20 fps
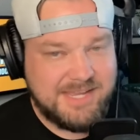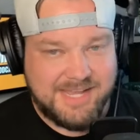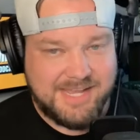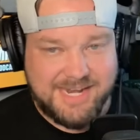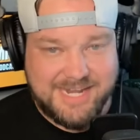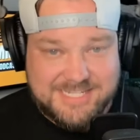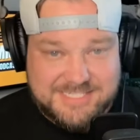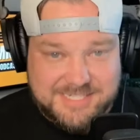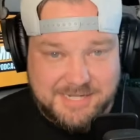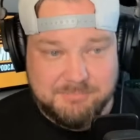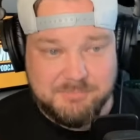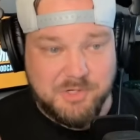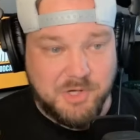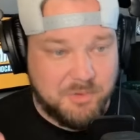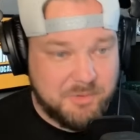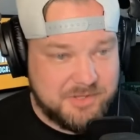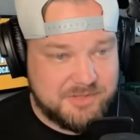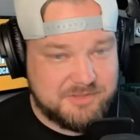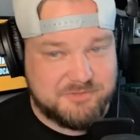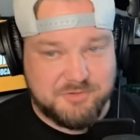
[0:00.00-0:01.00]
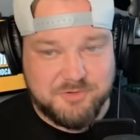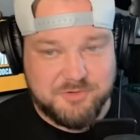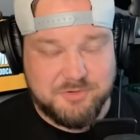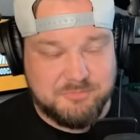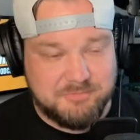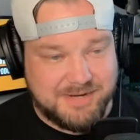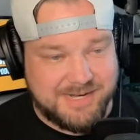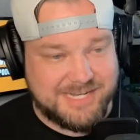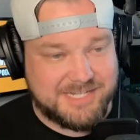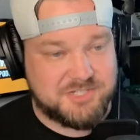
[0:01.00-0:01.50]
And as I'm going through
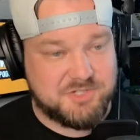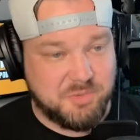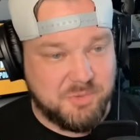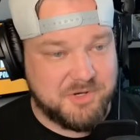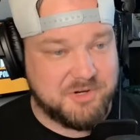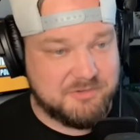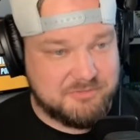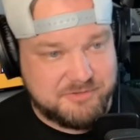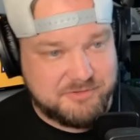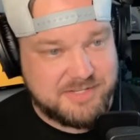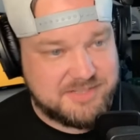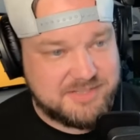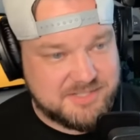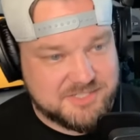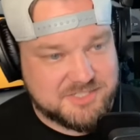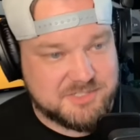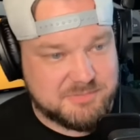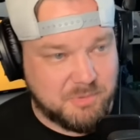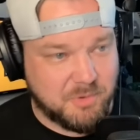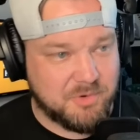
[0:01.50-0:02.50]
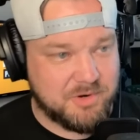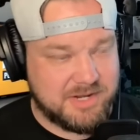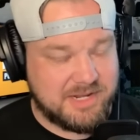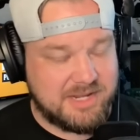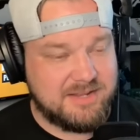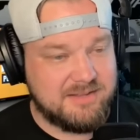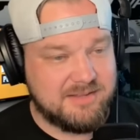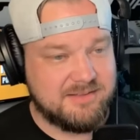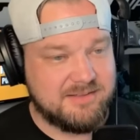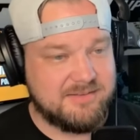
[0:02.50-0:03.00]
my Twitter feed this
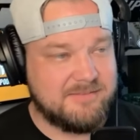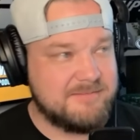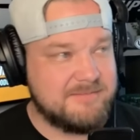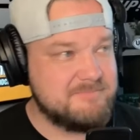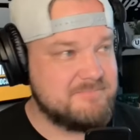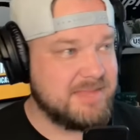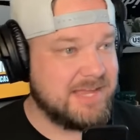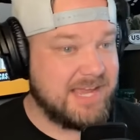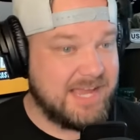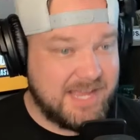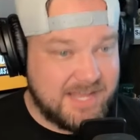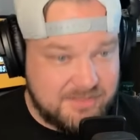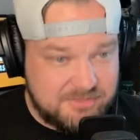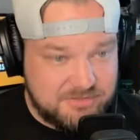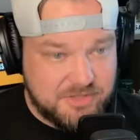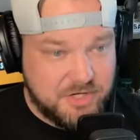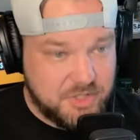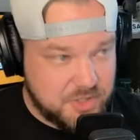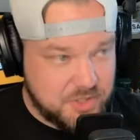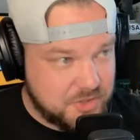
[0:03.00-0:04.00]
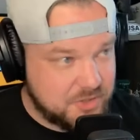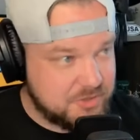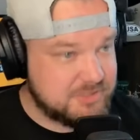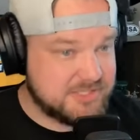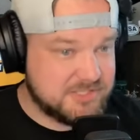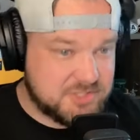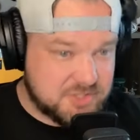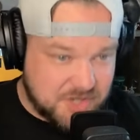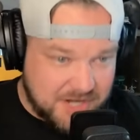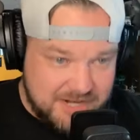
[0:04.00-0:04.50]
morning, and the
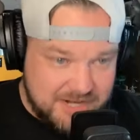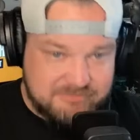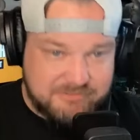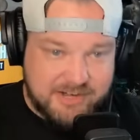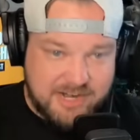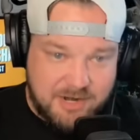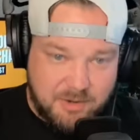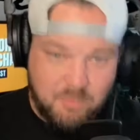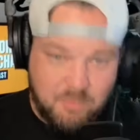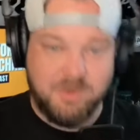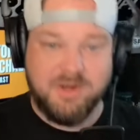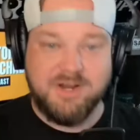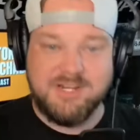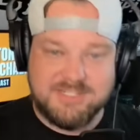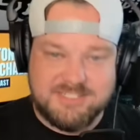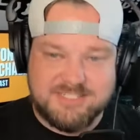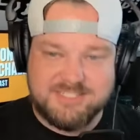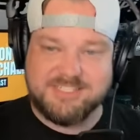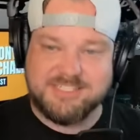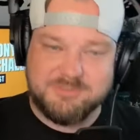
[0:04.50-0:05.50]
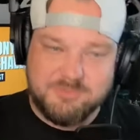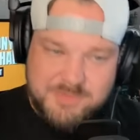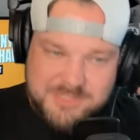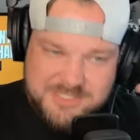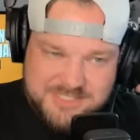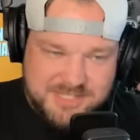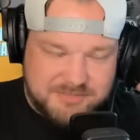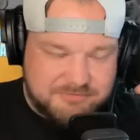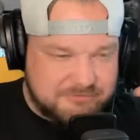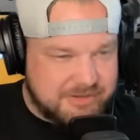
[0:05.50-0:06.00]
news and trying to figure out what is the
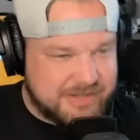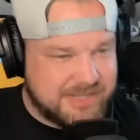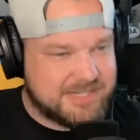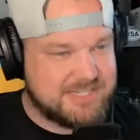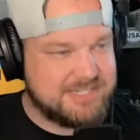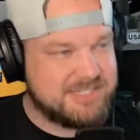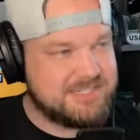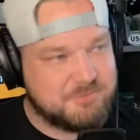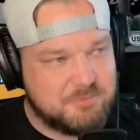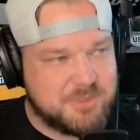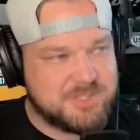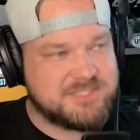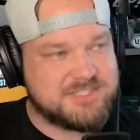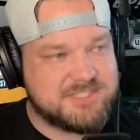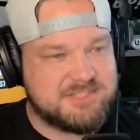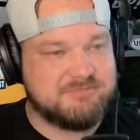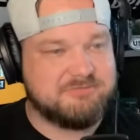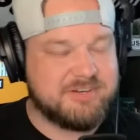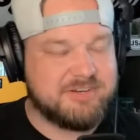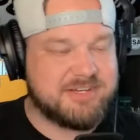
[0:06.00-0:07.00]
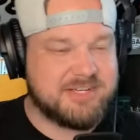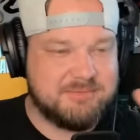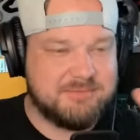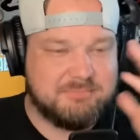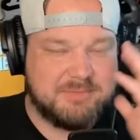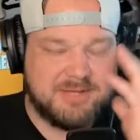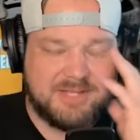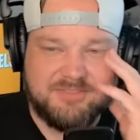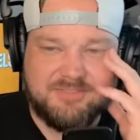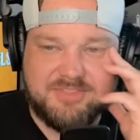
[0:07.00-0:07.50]
what's the fucking what's the
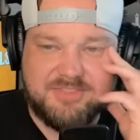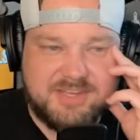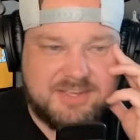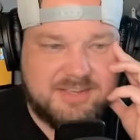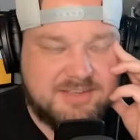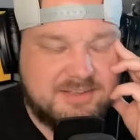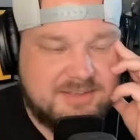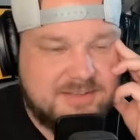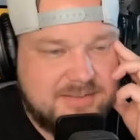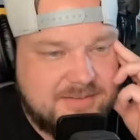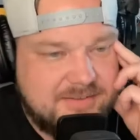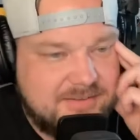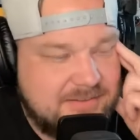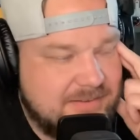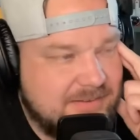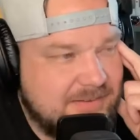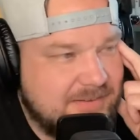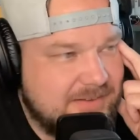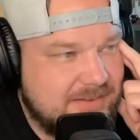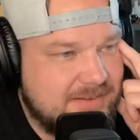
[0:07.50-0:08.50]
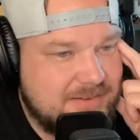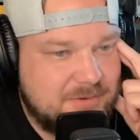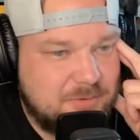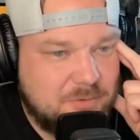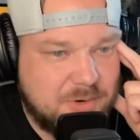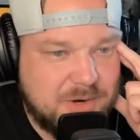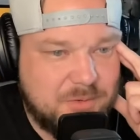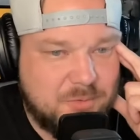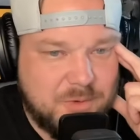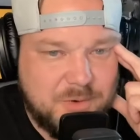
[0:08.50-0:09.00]
fucking main thing?
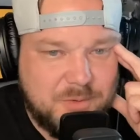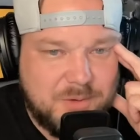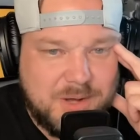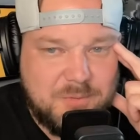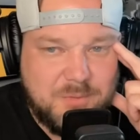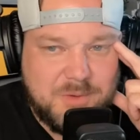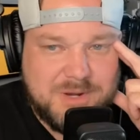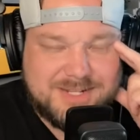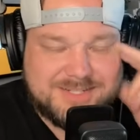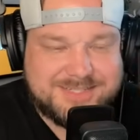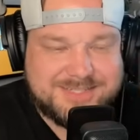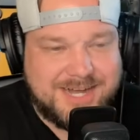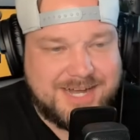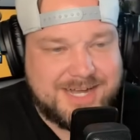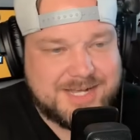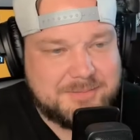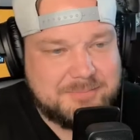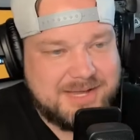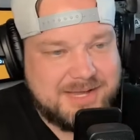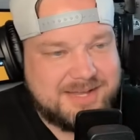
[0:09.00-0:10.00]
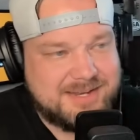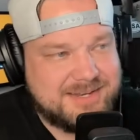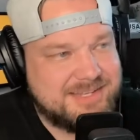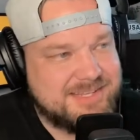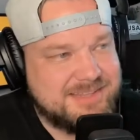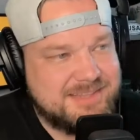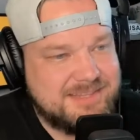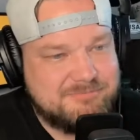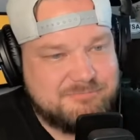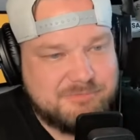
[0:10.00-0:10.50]
What what do I want to talk about
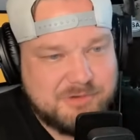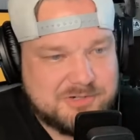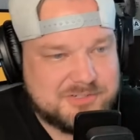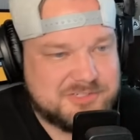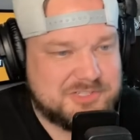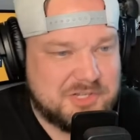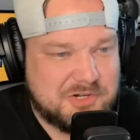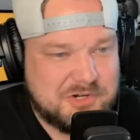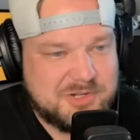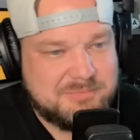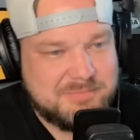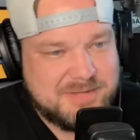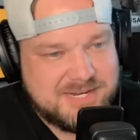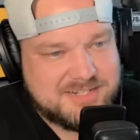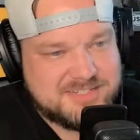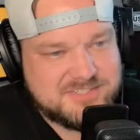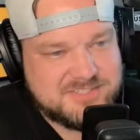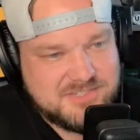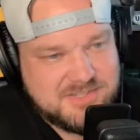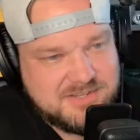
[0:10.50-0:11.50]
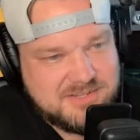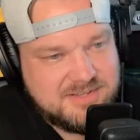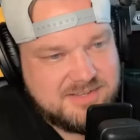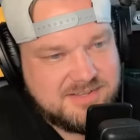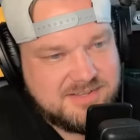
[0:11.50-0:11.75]
in the first 30 minutes?